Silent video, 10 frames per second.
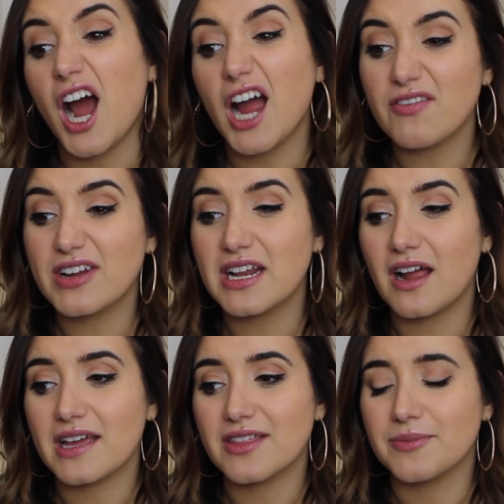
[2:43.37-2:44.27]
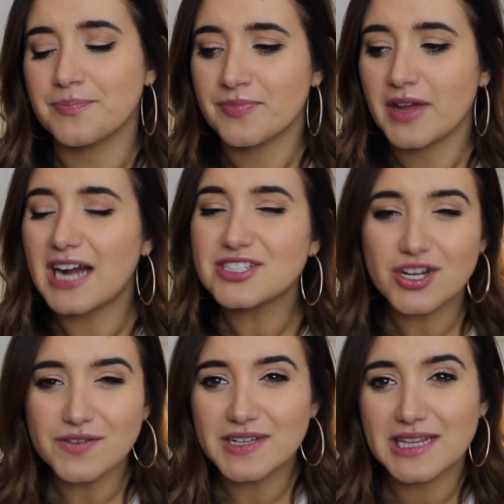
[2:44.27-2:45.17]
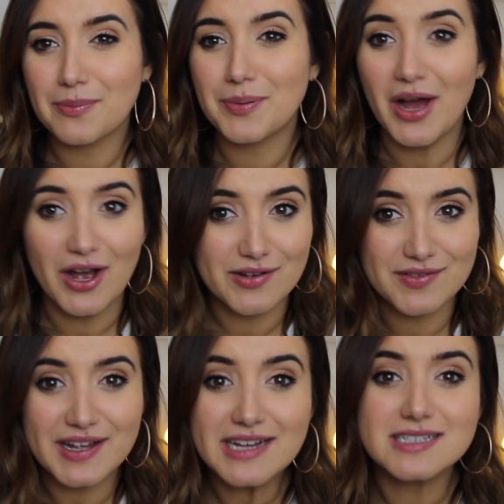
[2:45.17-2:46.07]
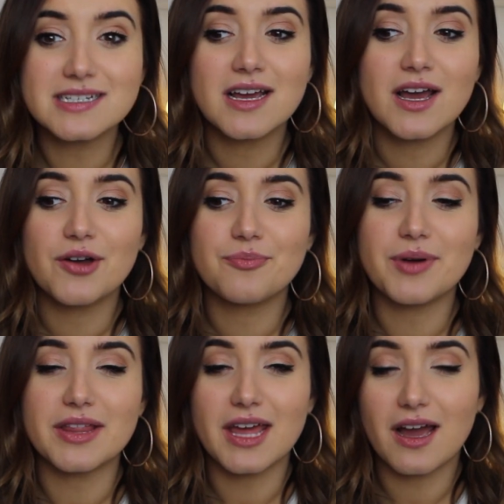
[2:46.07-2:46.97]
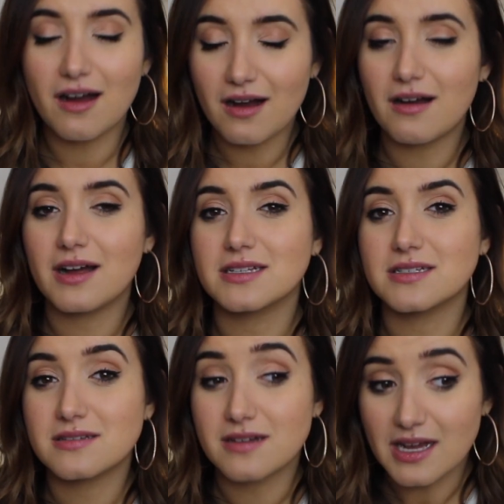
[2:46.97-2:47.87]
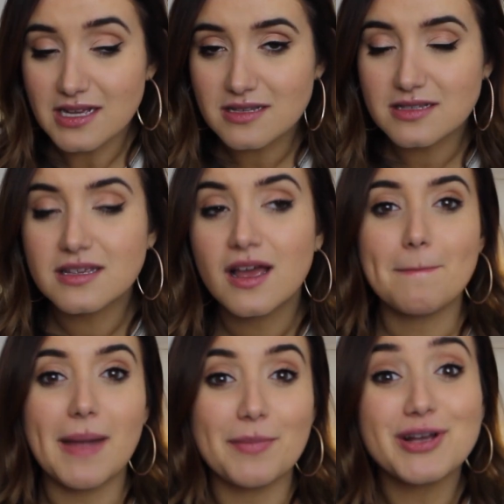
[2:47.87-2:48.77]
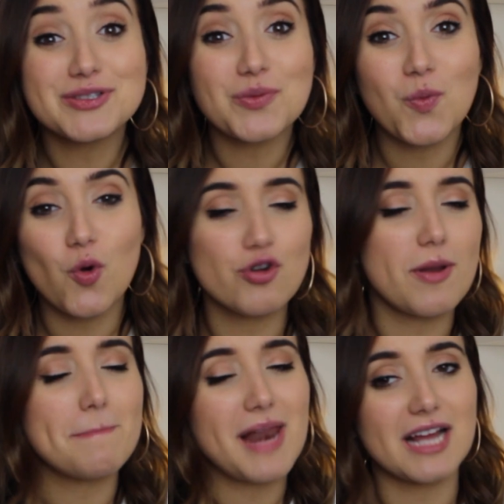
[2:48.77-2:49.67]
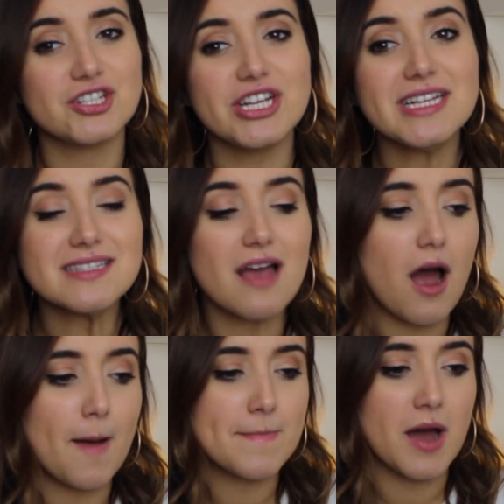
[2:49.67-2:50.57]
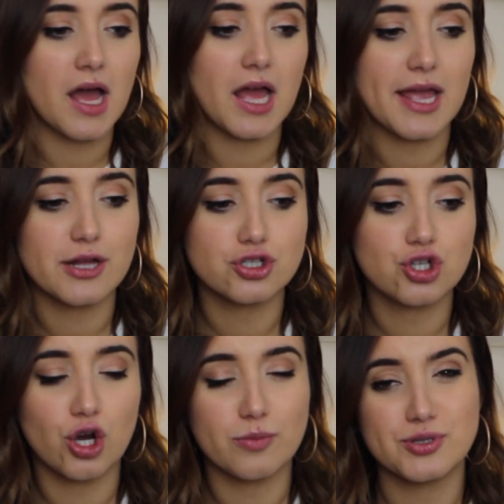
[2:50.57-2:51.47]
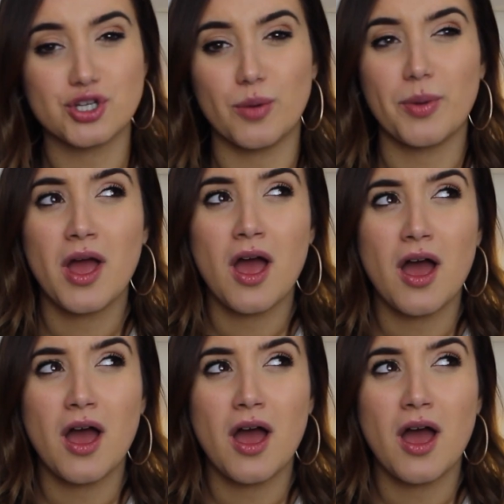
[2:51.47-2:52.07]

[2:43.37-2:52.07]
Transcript: I really like them. I don't think they're perfect, but they are nice. My most worn black jeans are my Topshop